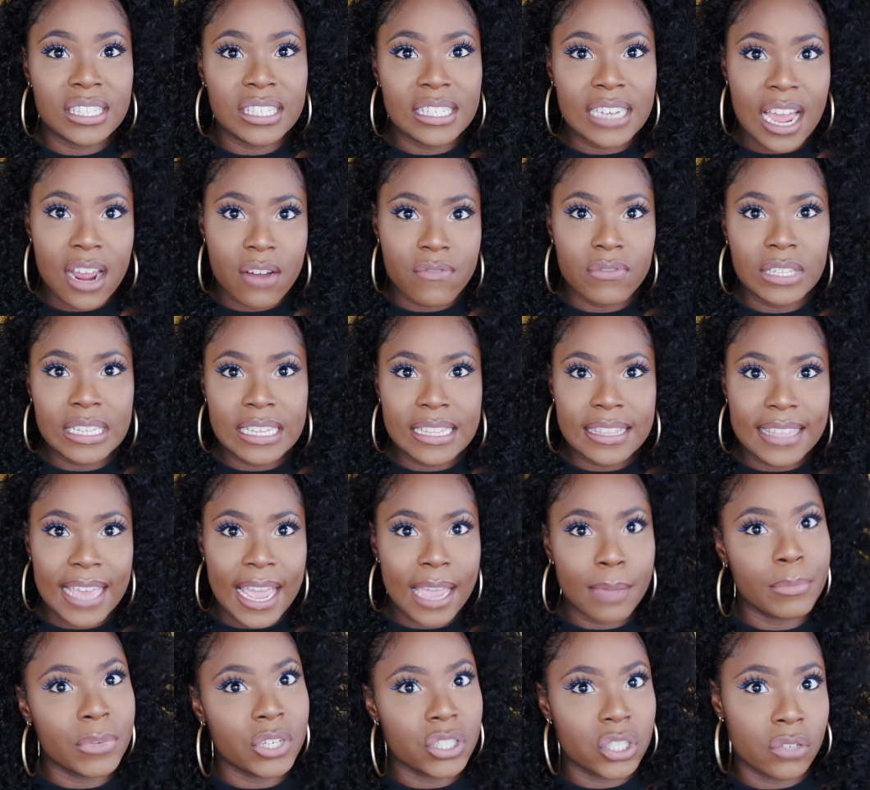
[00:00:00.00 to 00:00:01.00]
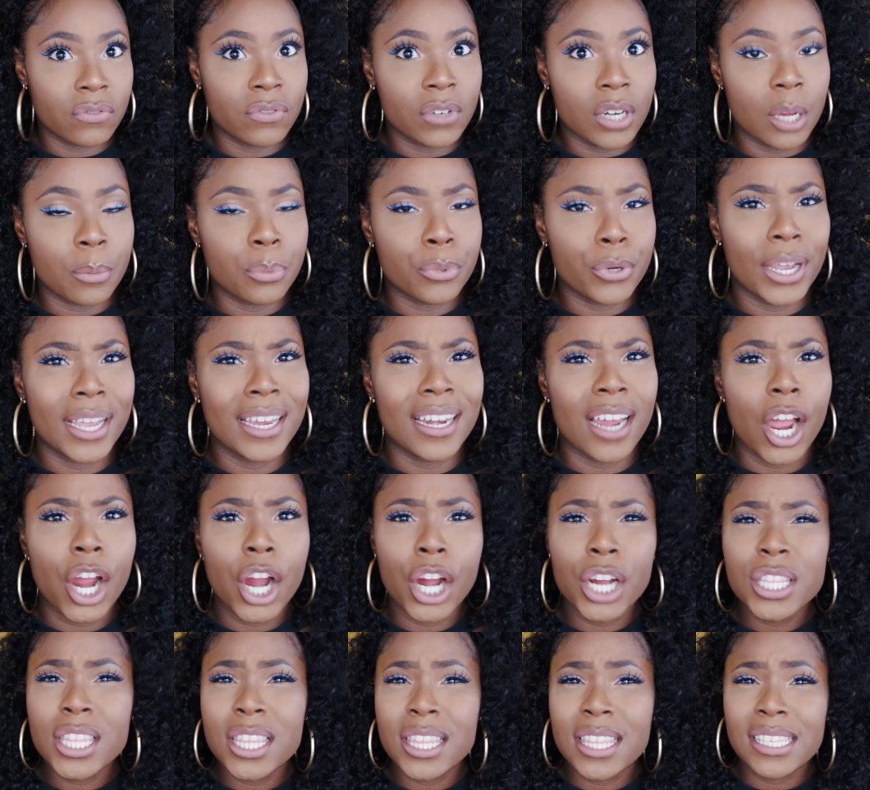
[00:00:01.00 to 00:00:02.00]
It's not really that much of an upgrade. I
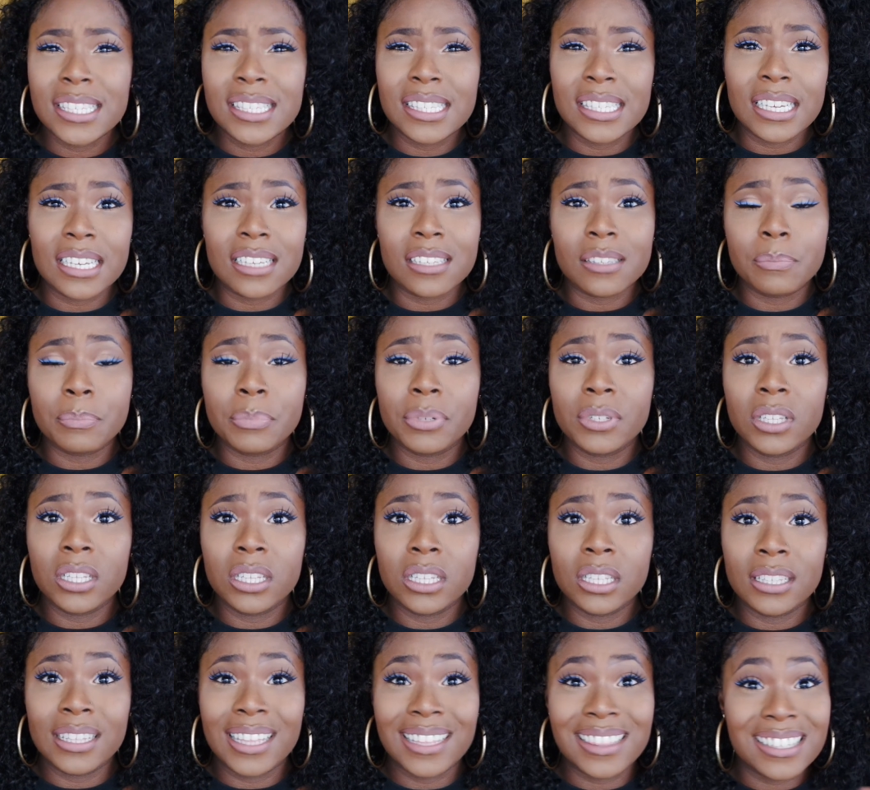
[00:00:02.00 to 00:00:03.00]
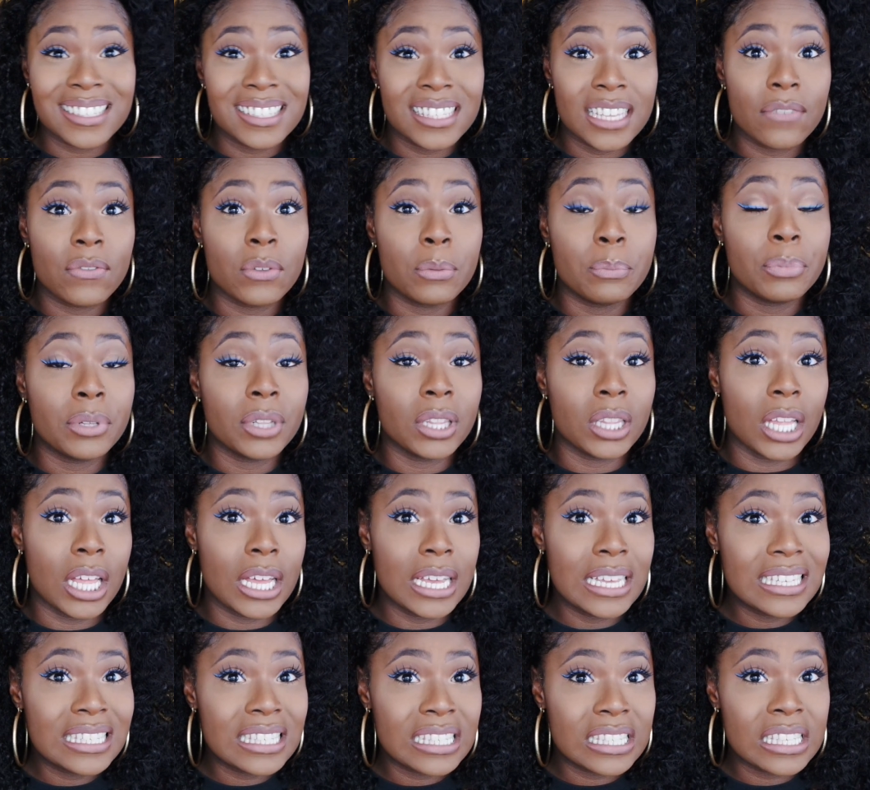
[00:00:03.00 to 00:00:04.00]
heard the 7
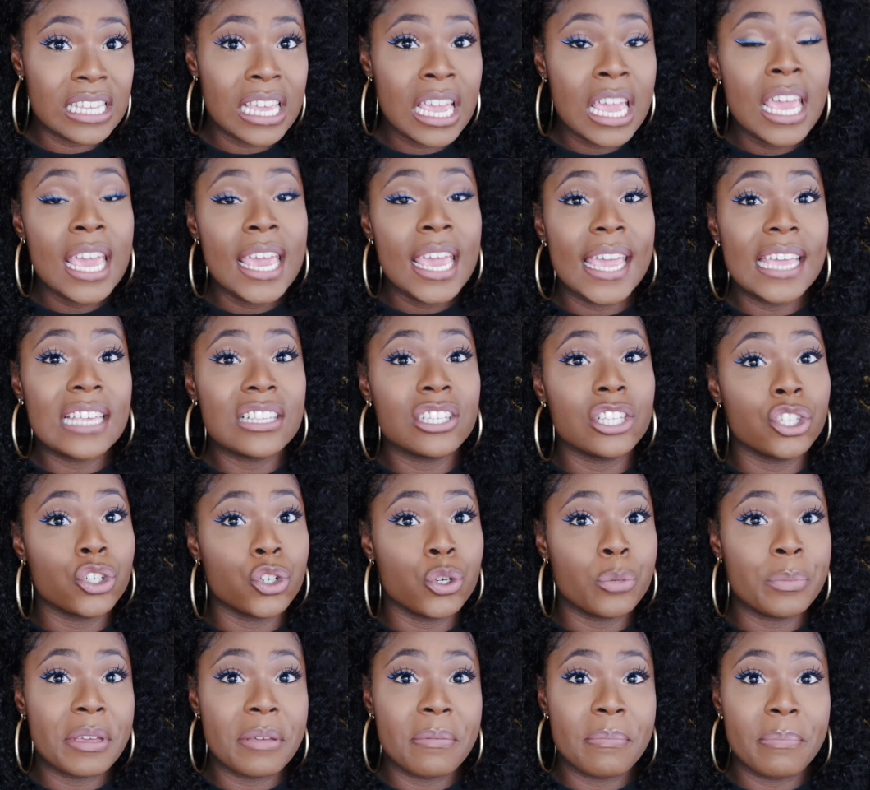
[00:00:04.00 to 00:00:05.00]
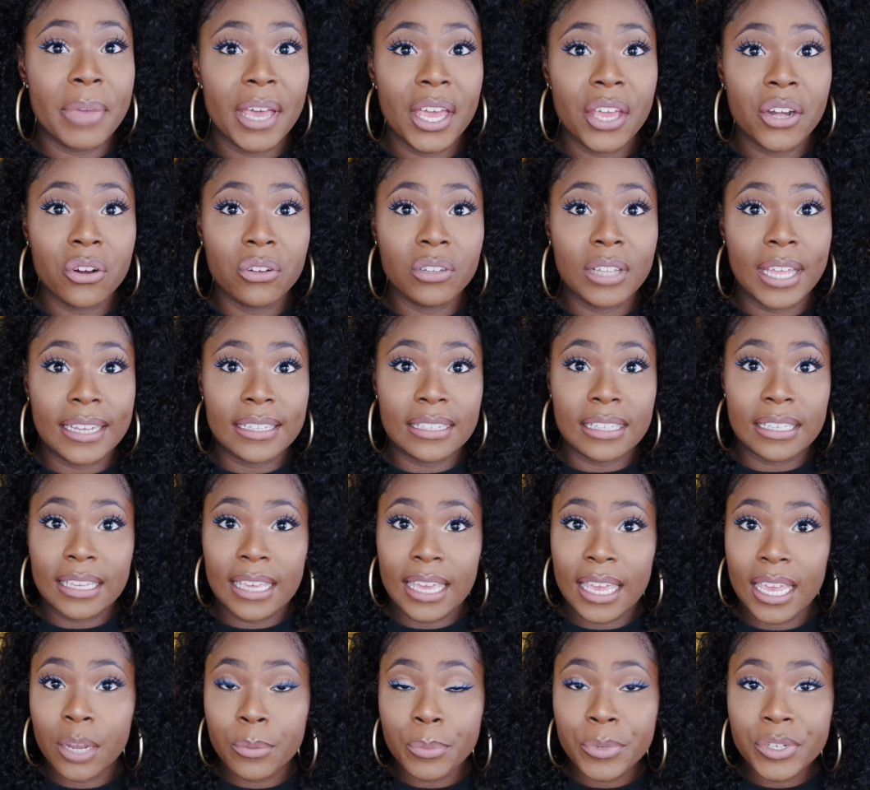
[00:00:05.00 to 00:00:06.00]
Plus is a little bit better, like the
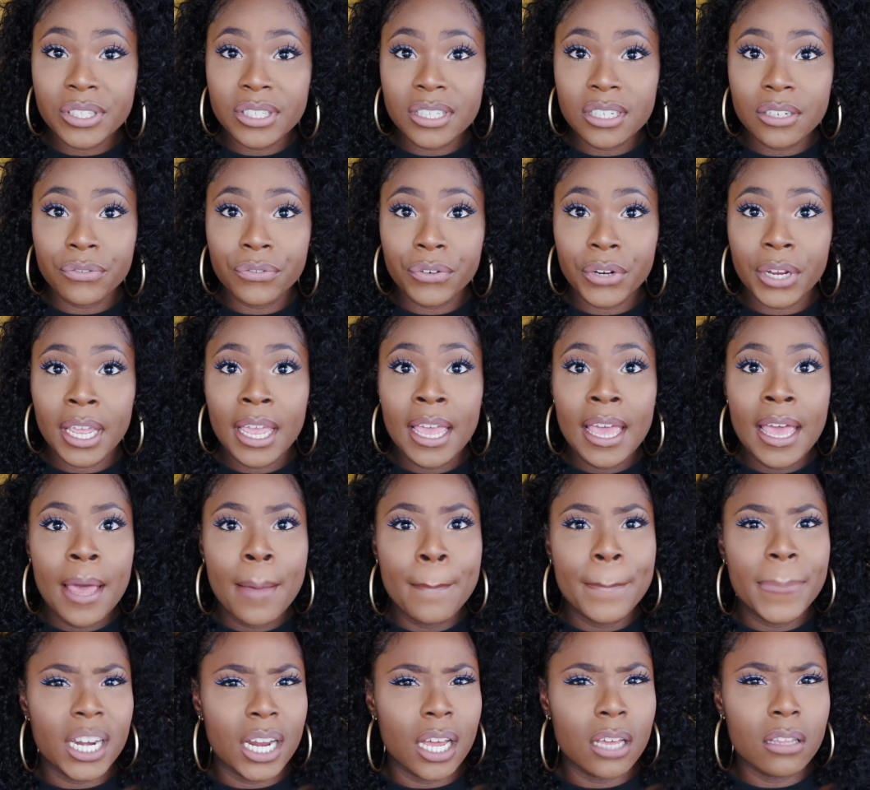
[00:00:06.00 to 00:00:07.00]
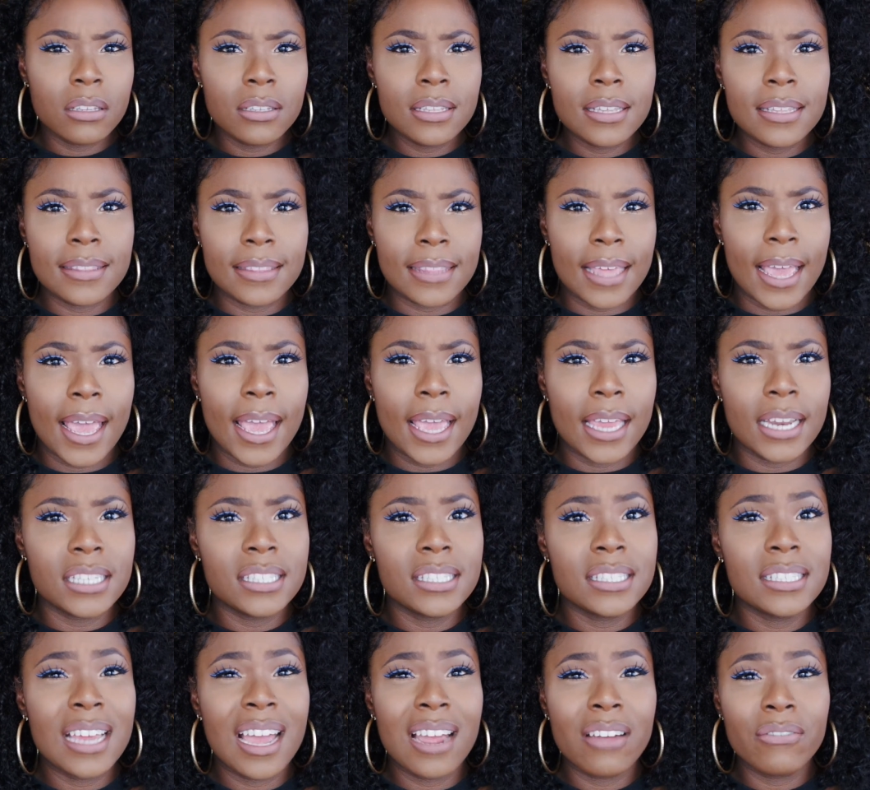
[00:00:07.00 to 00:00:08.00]
camera's different, but other than that,
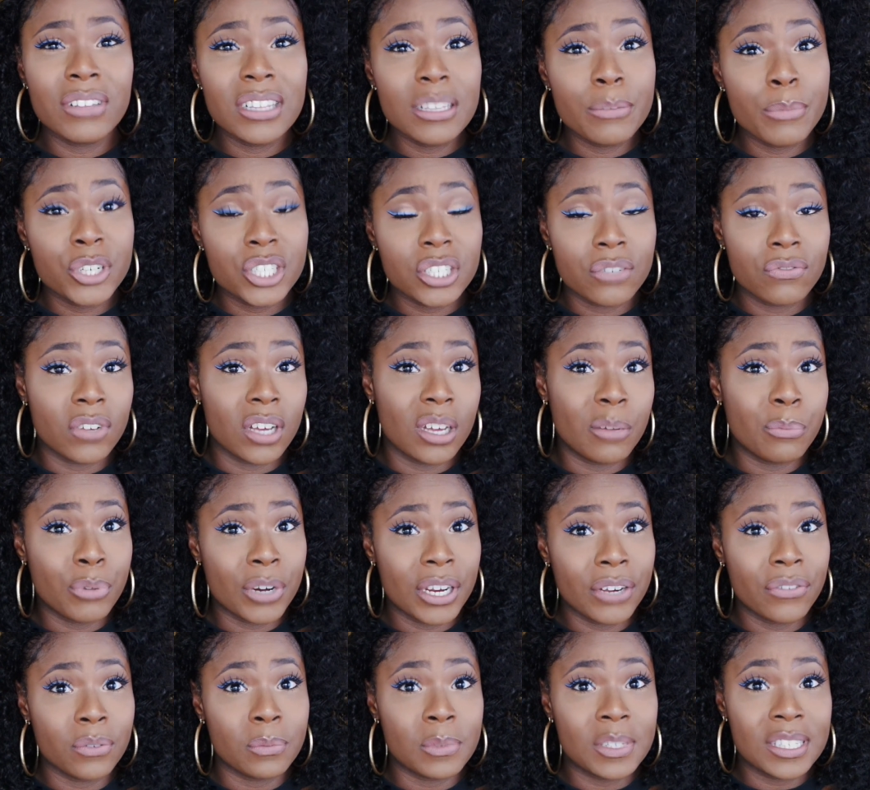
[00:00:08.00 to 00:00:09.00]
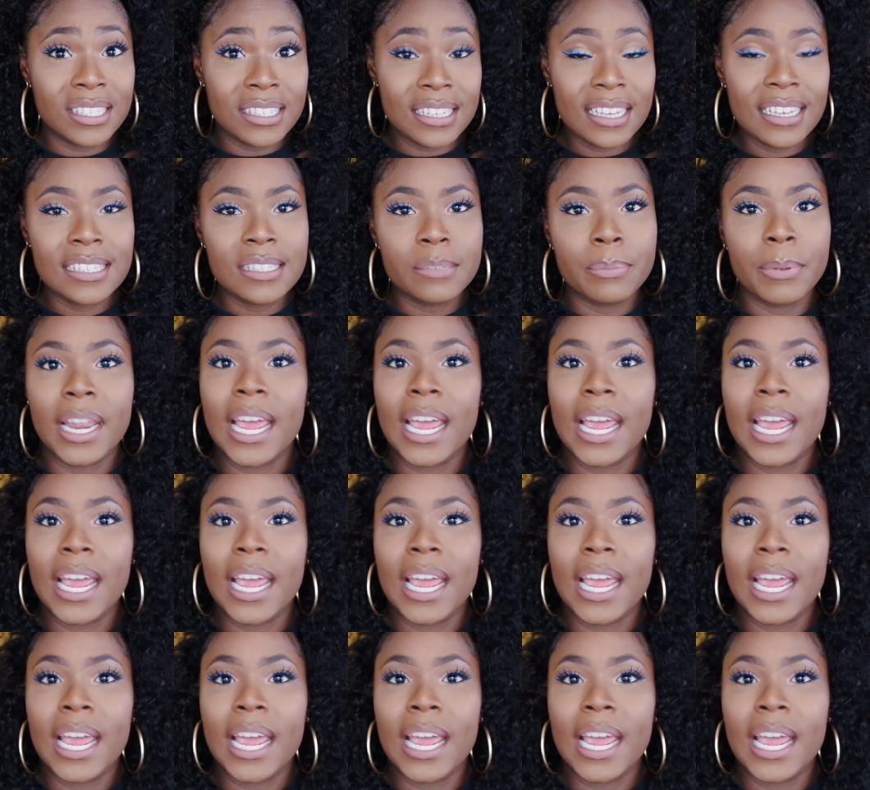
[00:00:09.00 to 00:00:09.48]
it's not really much of an upgrade from the 6.